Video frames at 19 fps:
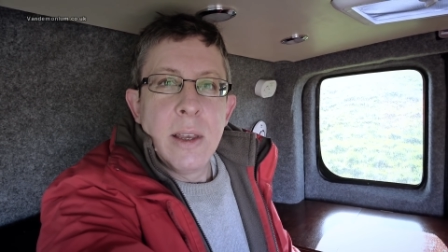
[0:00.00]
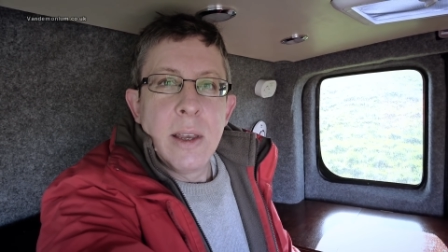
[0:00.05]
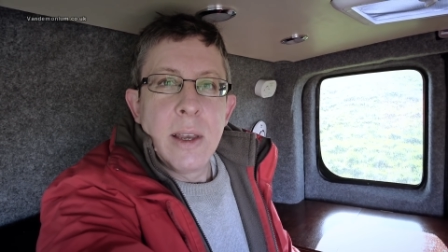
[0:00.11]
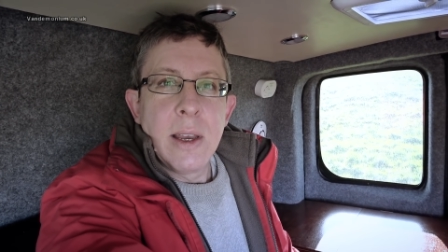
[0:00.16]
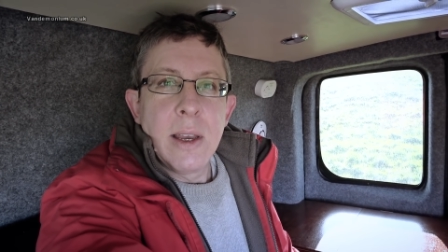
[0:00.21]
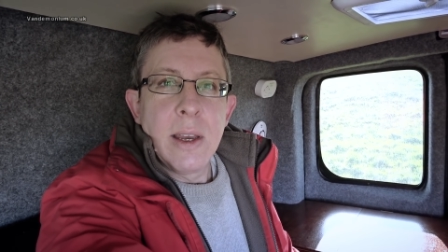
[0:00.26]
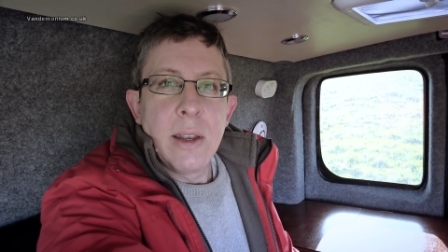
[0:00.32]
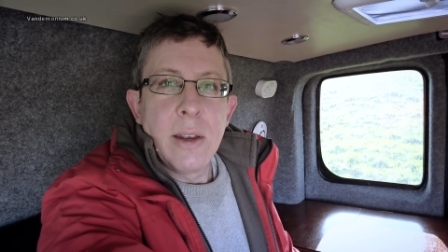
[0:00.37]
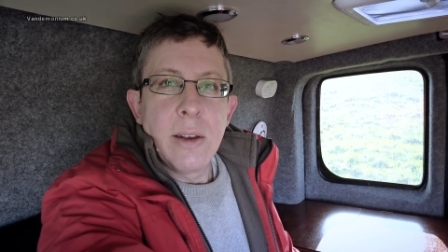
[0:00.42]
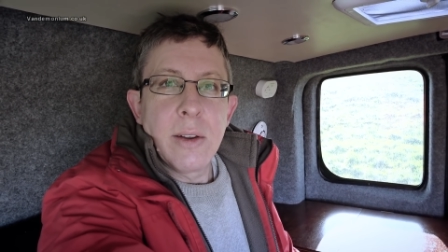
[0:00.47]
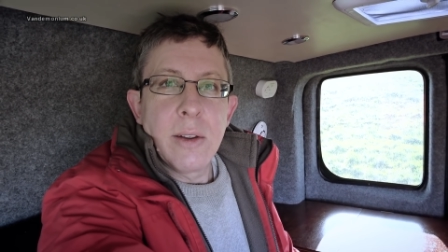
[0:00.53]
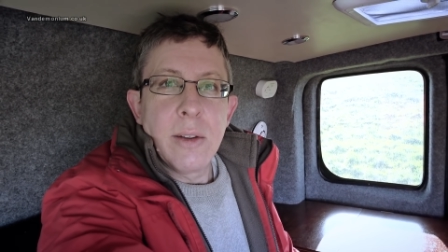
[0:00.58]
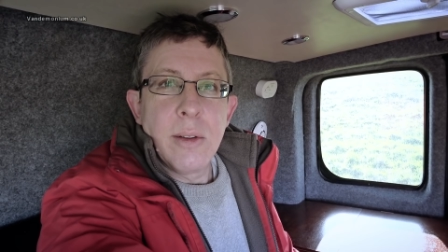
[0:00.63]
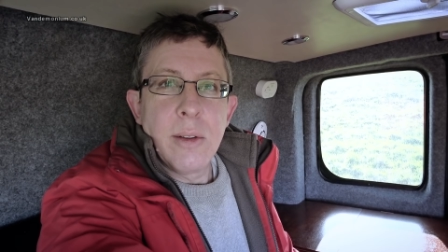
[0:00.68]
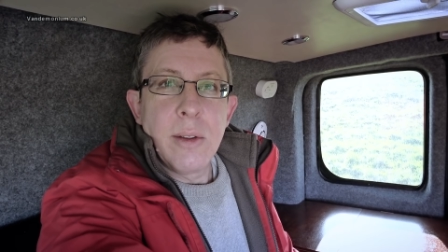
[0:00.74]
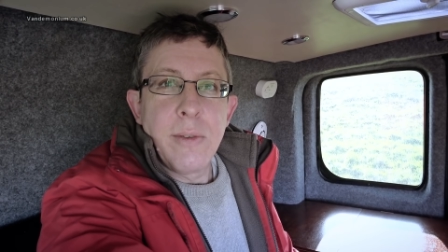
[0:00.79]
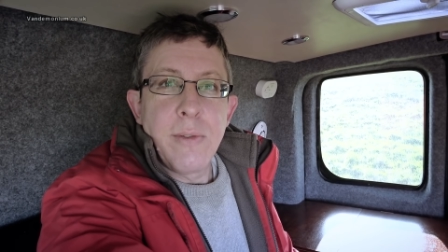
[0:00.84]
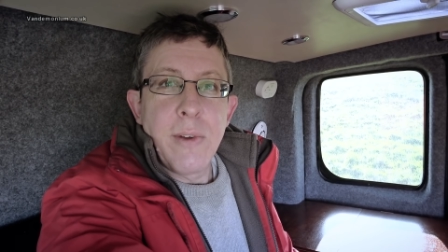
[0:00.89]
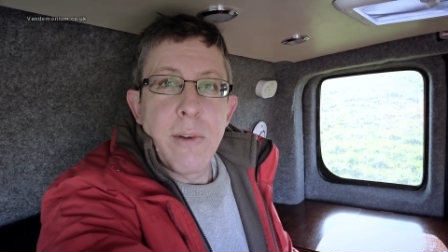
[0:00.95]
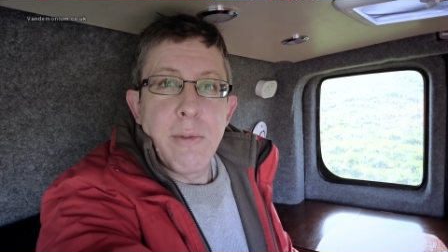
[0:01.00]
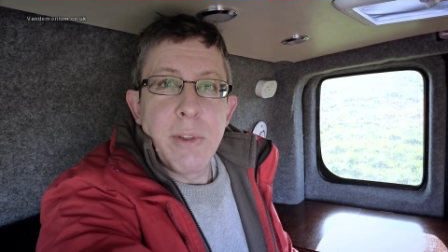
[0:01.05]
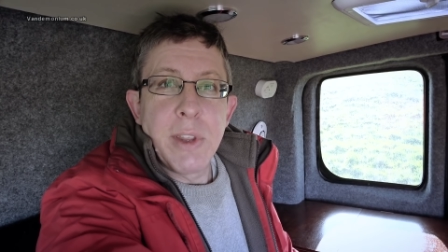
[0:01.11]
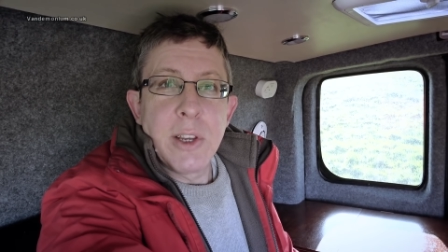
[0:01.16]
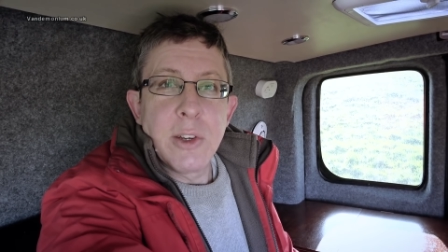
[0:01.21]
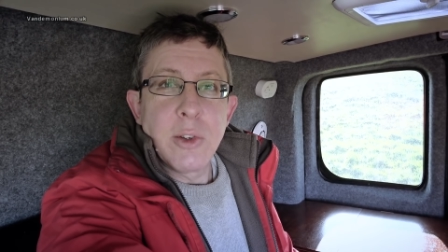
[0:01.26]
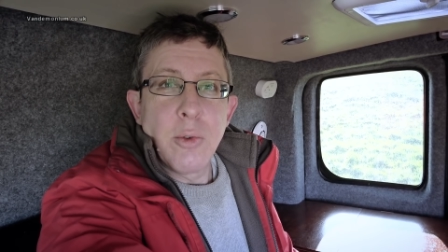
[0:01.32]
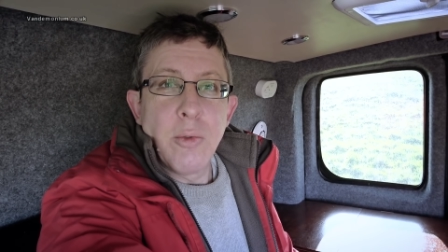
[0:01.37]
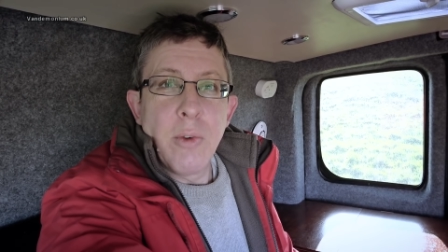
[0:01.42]
And if
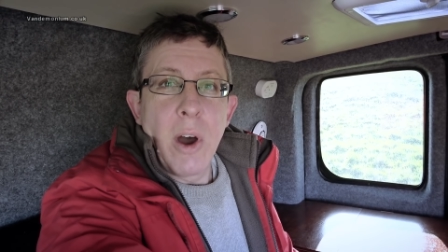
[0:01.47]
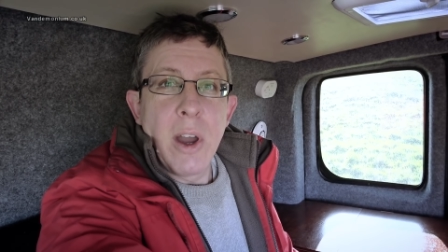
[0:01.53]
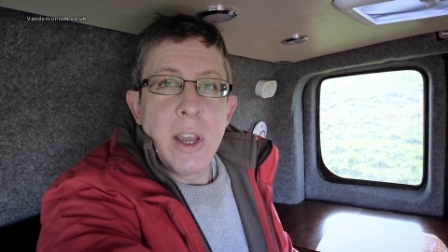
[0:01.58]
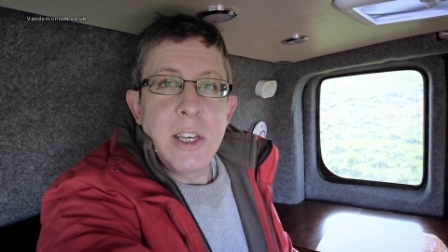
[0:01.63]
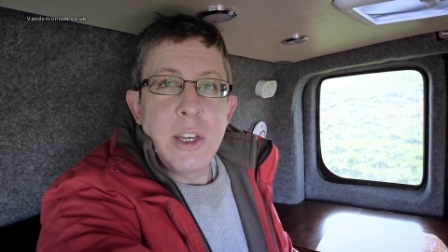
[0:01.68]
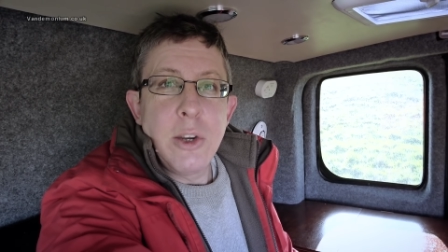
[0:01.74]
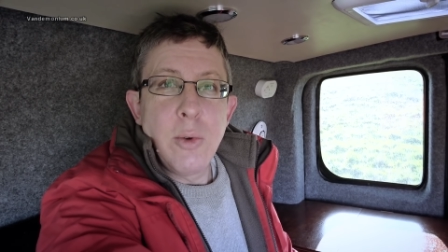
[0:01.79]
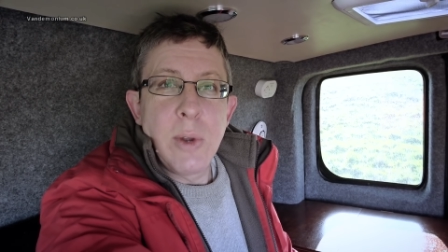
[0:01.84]
everything's all right,